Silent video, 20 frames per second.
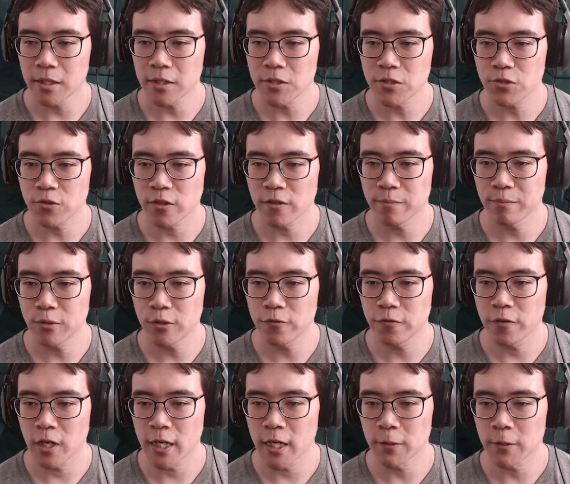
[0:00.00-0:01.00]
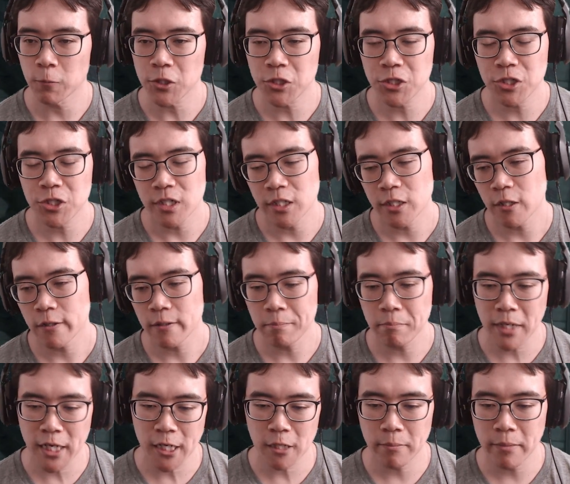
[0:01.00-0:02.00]
just sort of move on, which, it
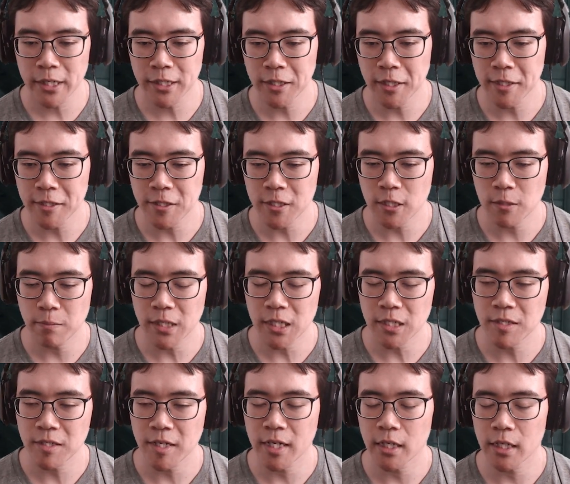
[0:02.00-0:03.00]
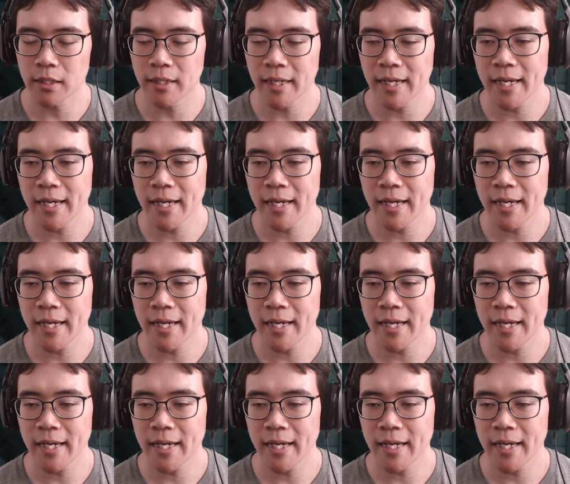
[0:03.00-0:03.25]
may or may not just be saying,